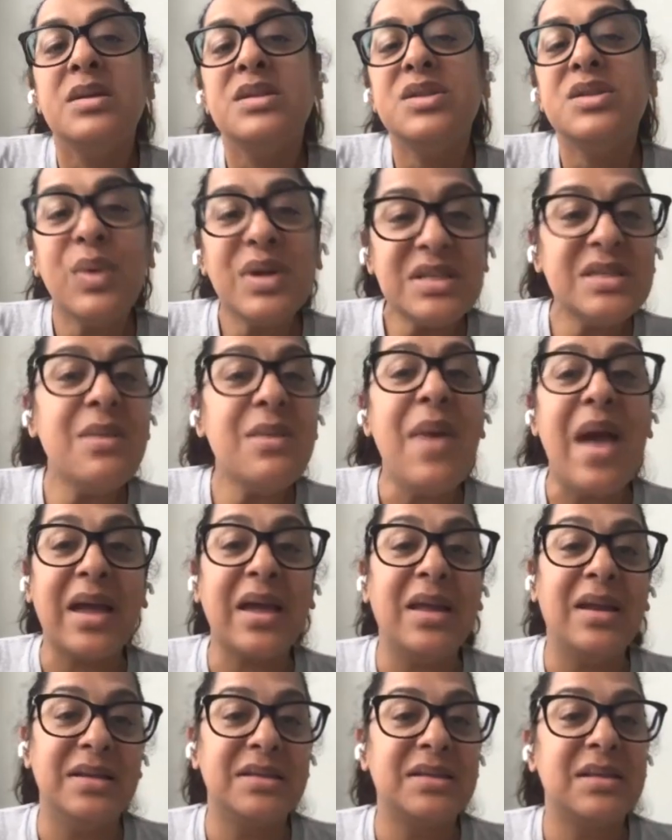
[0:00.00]
So what's the
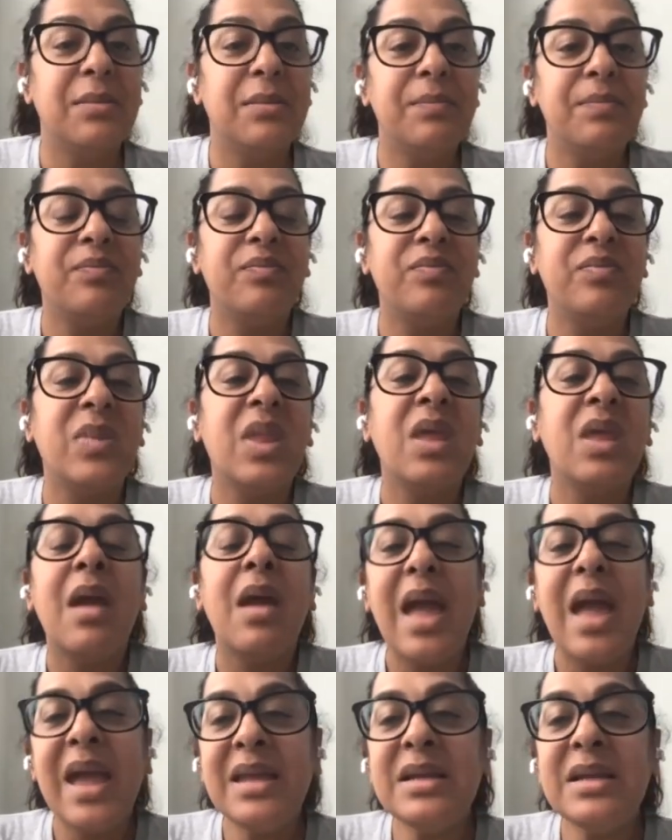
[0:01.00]
mechanism?
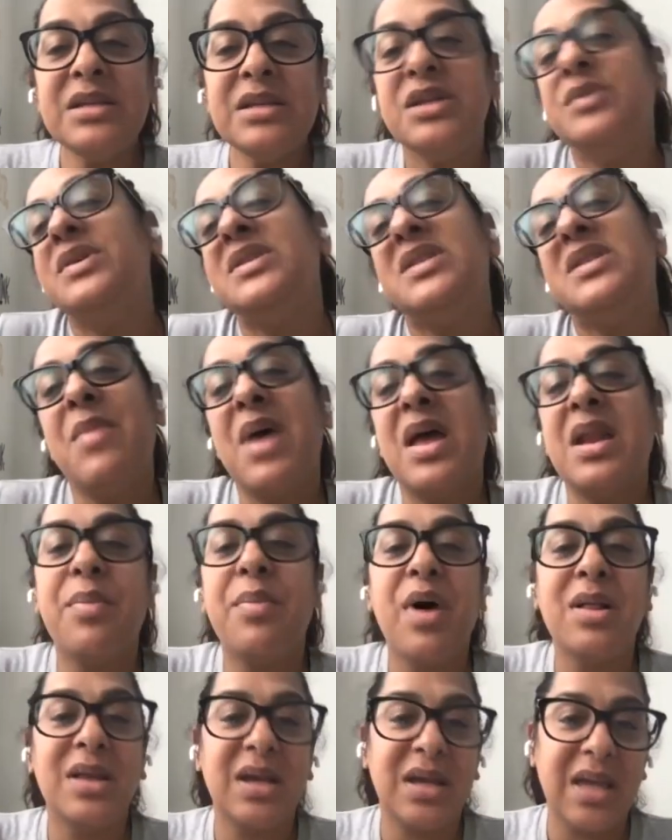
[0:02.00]
ADA2 is a
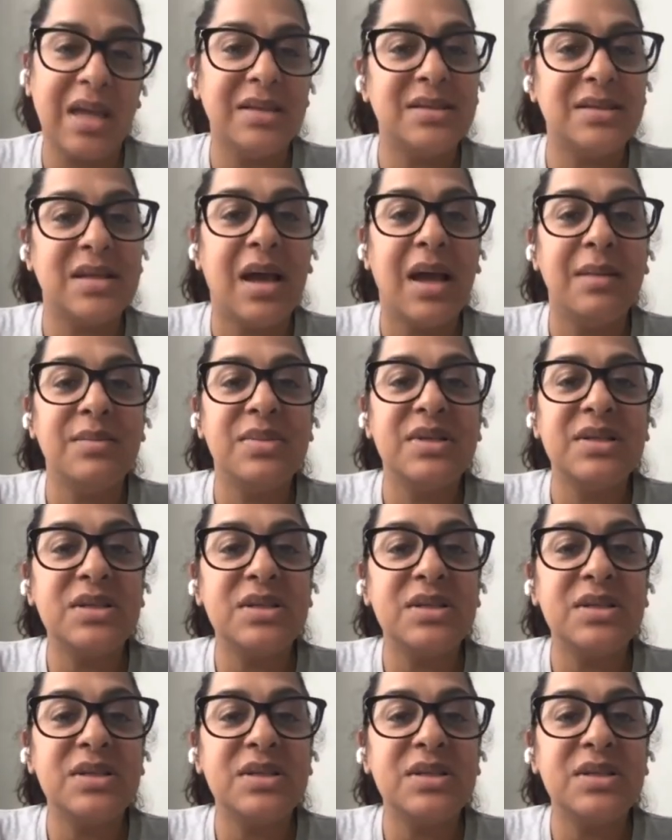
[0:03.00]
metabolic enzyme,